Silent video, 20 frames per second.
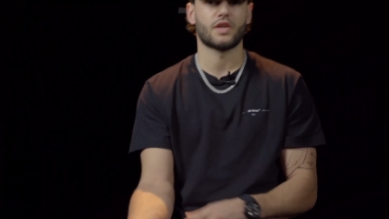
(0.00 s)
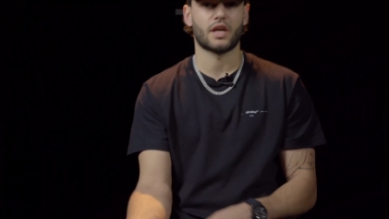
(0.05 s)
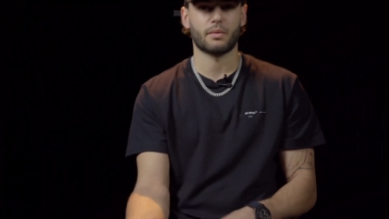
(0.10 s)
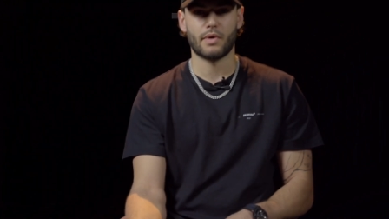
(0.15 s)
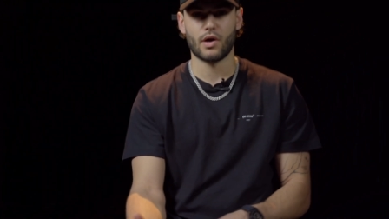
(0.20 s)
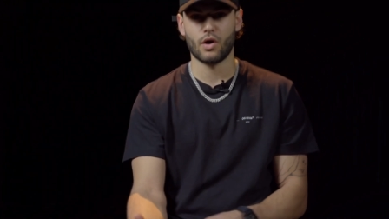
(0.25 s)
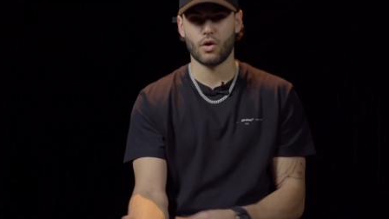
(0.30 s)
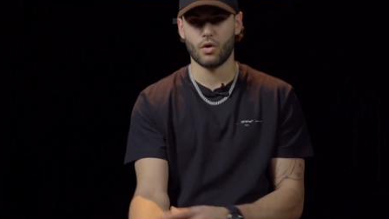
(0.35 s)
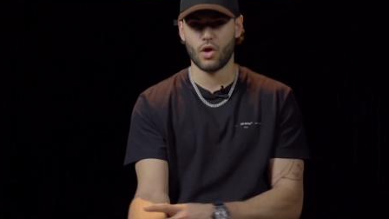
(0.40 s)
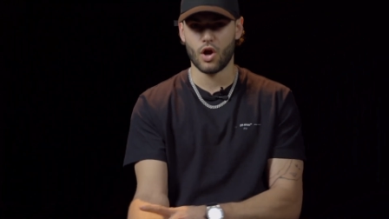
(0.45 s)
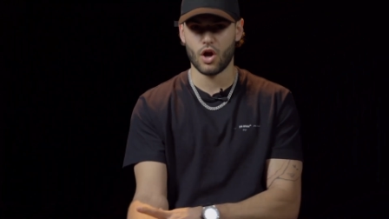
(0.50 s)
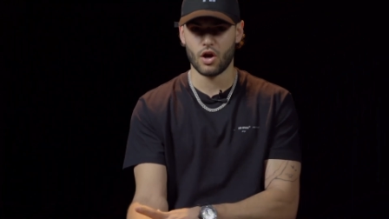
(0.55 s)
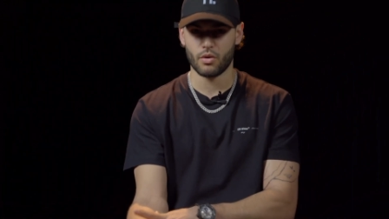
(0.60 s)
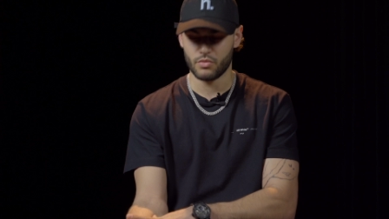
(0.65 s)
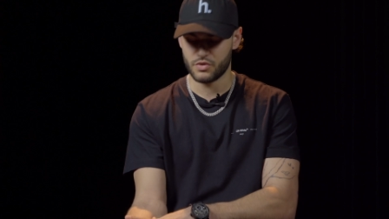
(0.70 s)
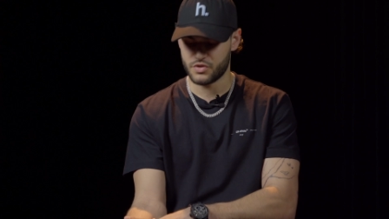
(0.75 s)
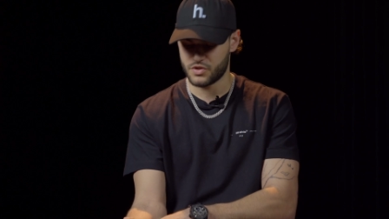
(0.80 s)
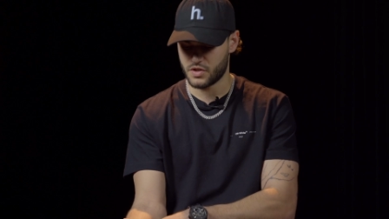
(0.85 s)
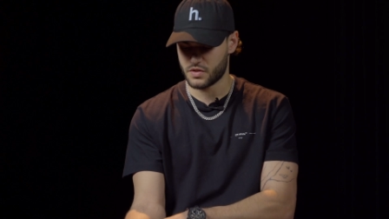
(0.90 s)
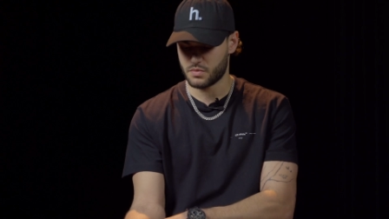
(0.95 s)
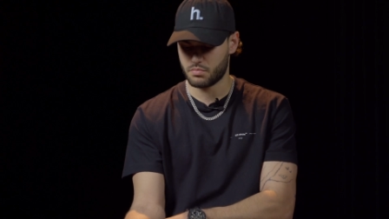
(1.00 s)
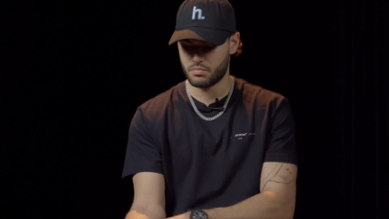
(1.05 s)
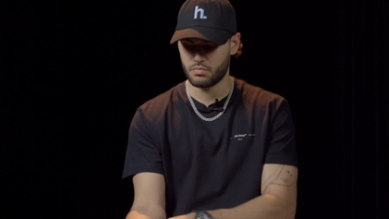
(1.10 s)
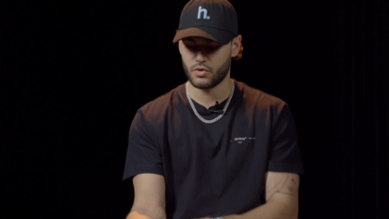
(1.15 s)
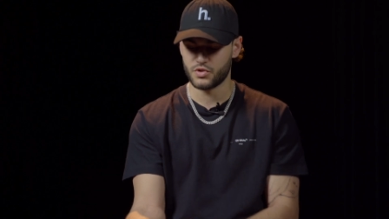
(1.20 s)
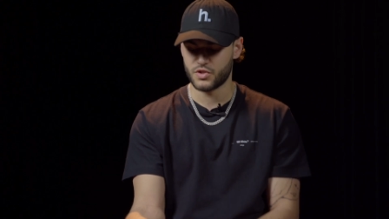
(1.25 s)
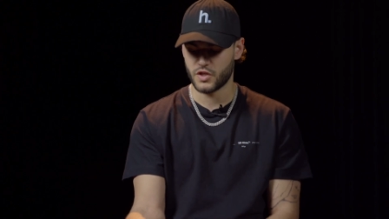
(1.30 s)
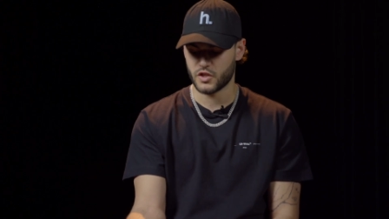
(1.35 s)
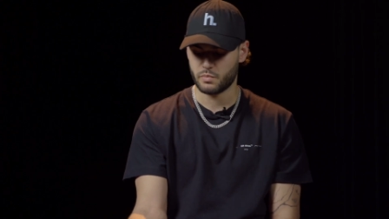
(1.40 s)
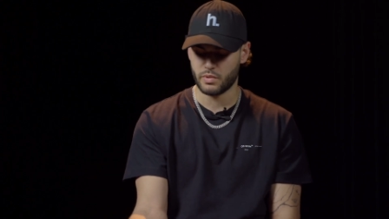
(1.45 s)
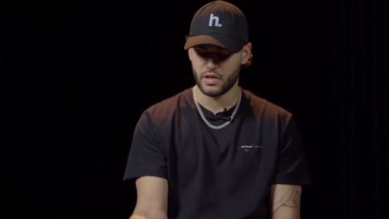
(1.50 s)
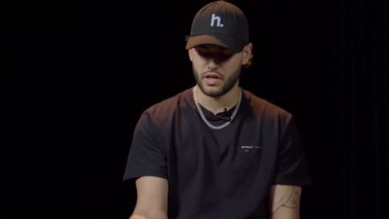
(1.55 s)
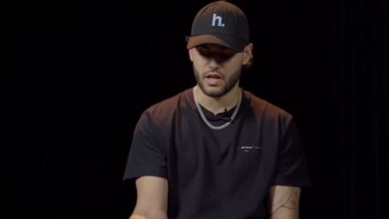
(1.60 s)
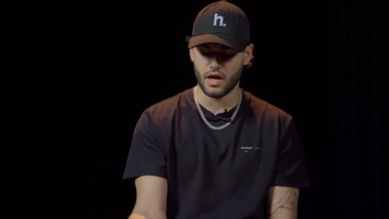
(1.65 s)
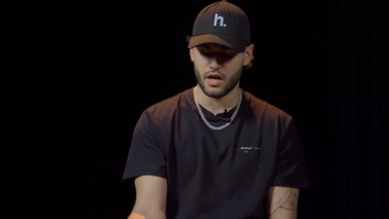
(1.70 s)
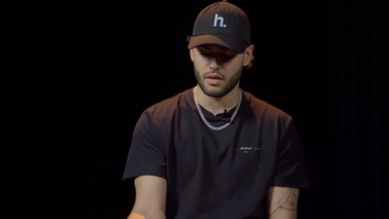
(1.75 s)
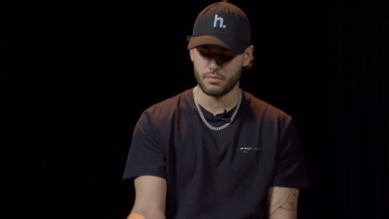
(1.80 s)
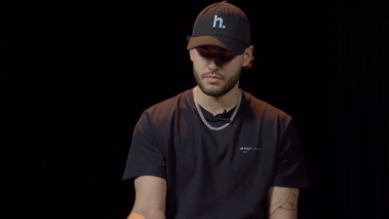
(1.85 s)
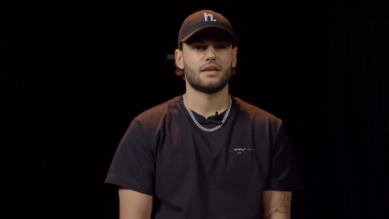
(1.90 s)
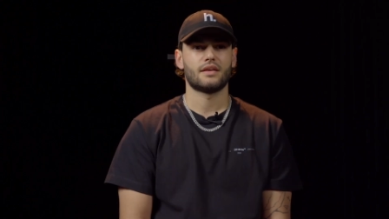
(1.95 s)
like my whole arm would just would just be
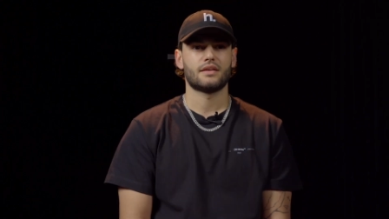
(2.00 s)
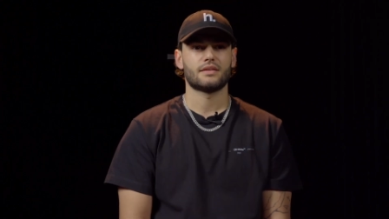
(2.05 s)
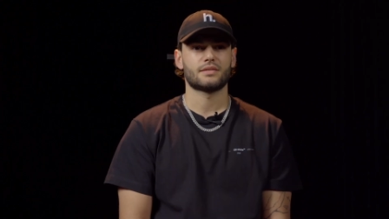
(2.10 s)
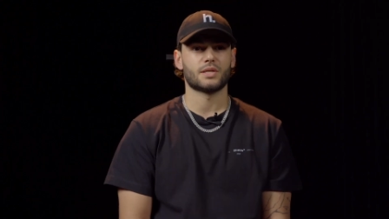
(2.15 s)
numb.